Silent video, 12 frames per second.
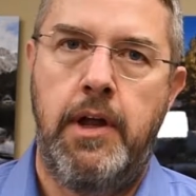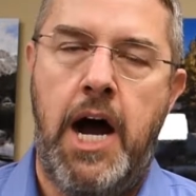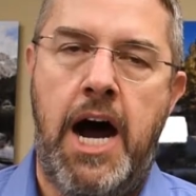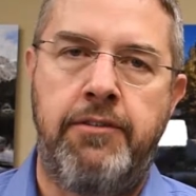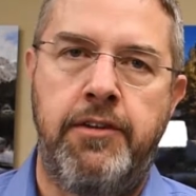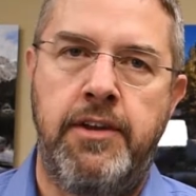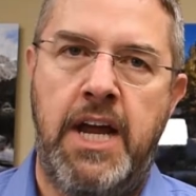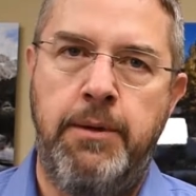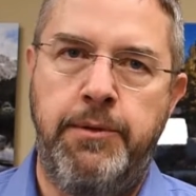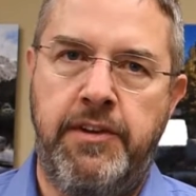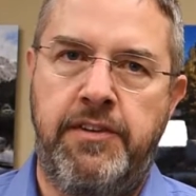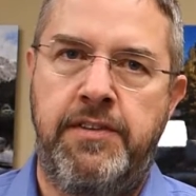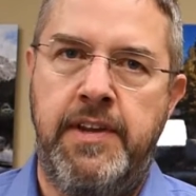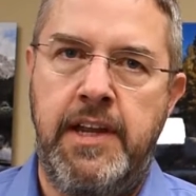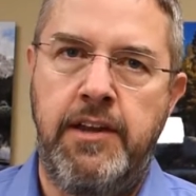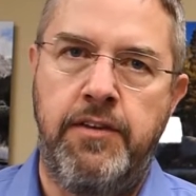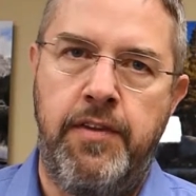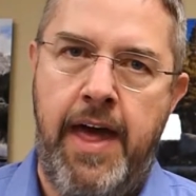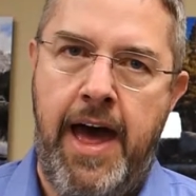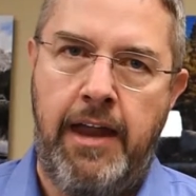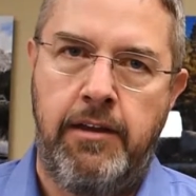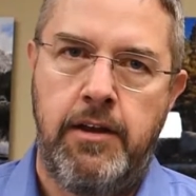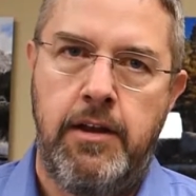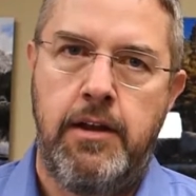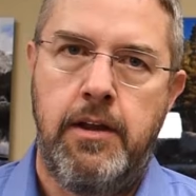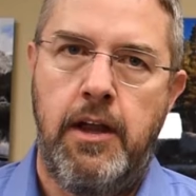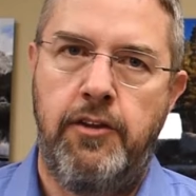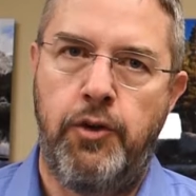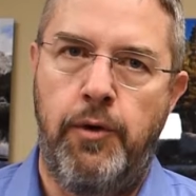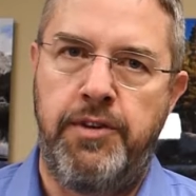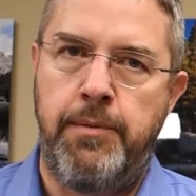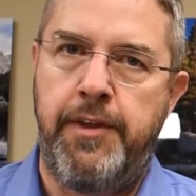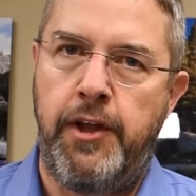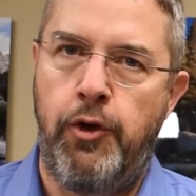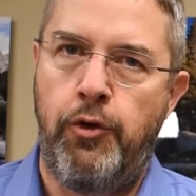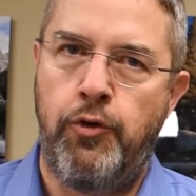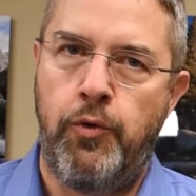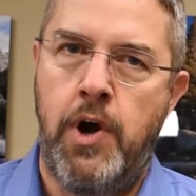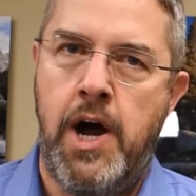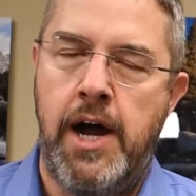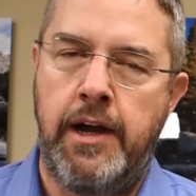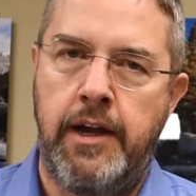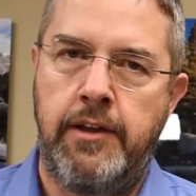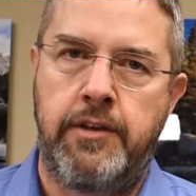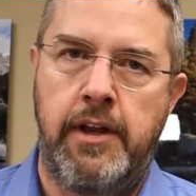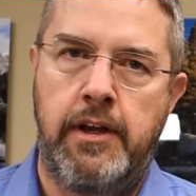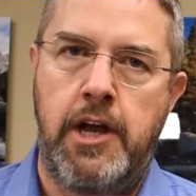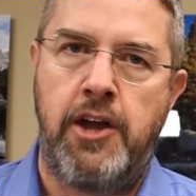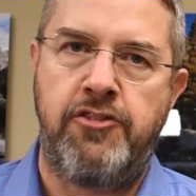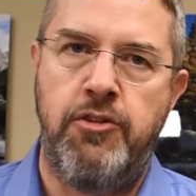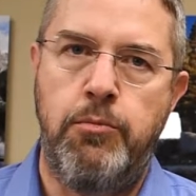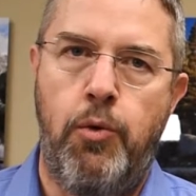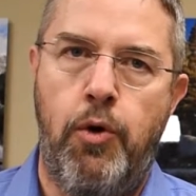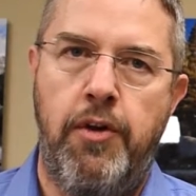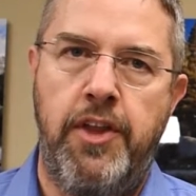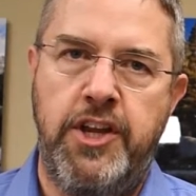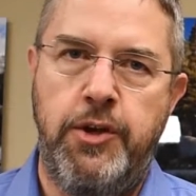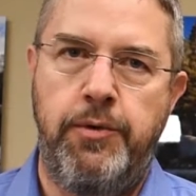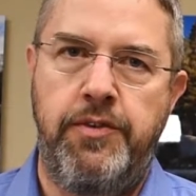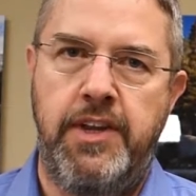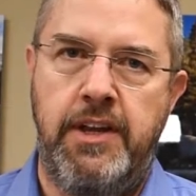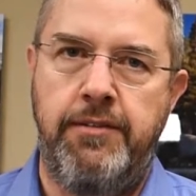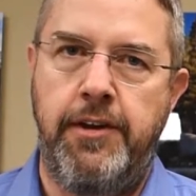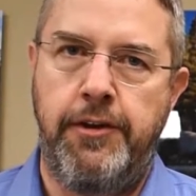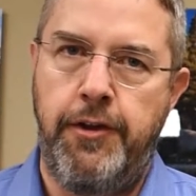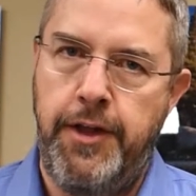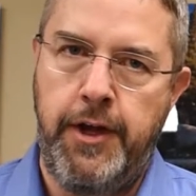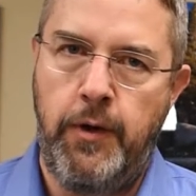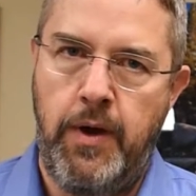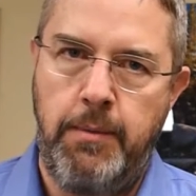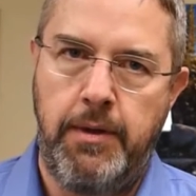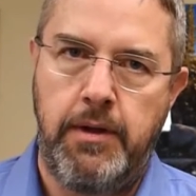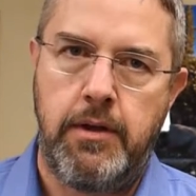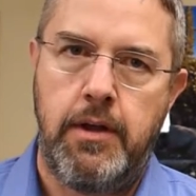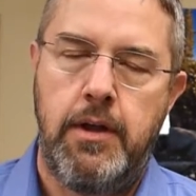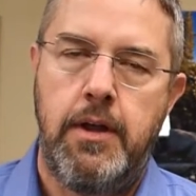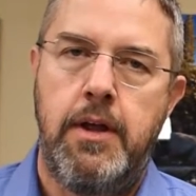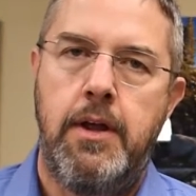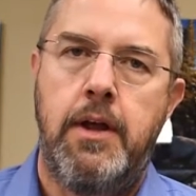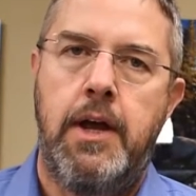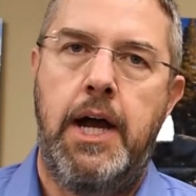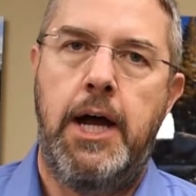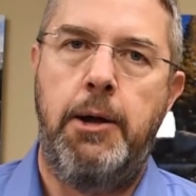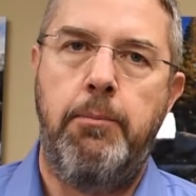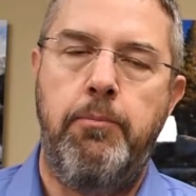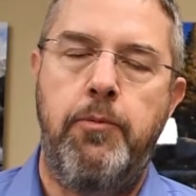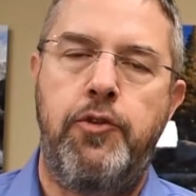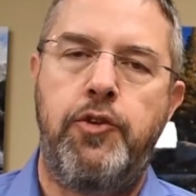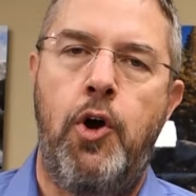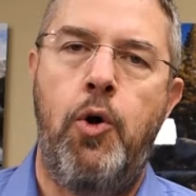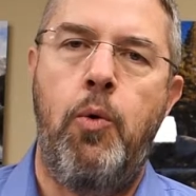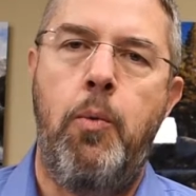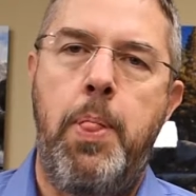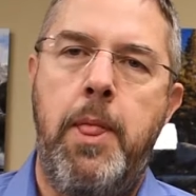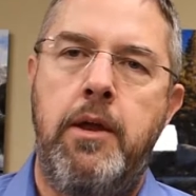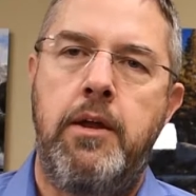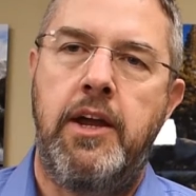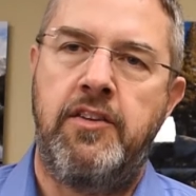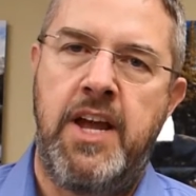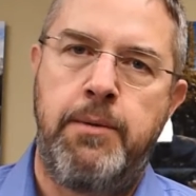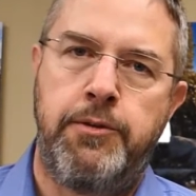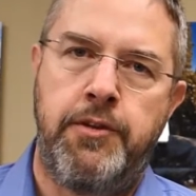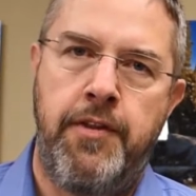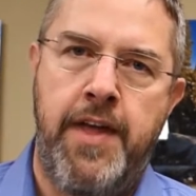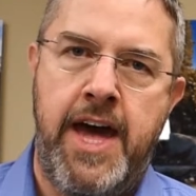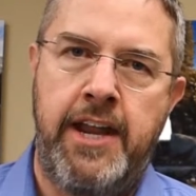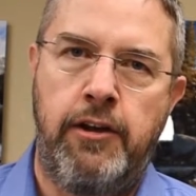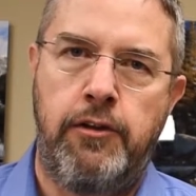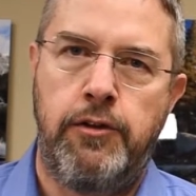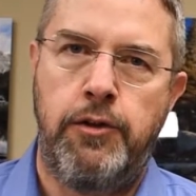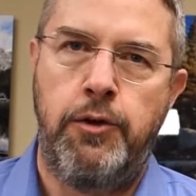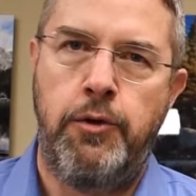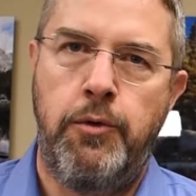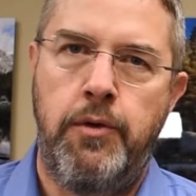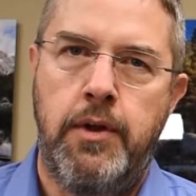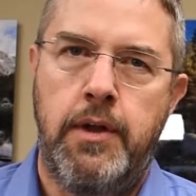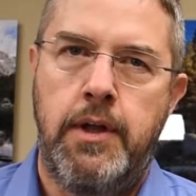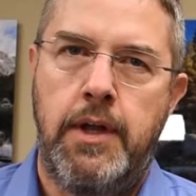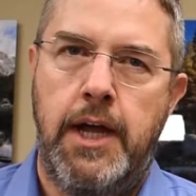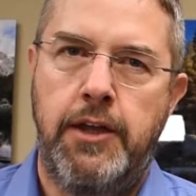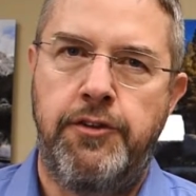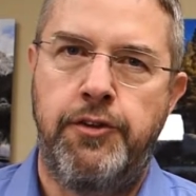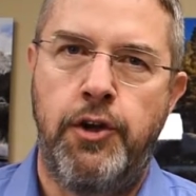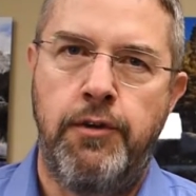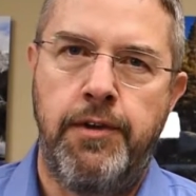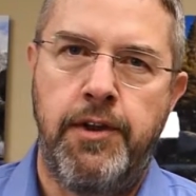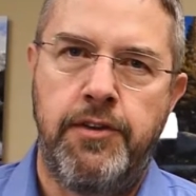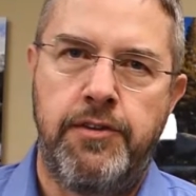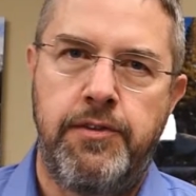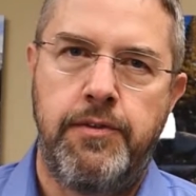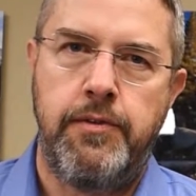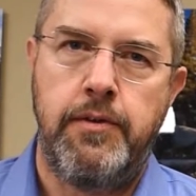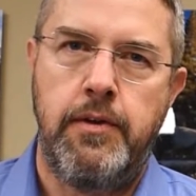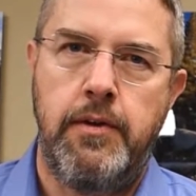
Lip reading: oftentimes exceeds that. And so if something goes wrong, it's going to cost you more than you received under the agreement. So examples of that include service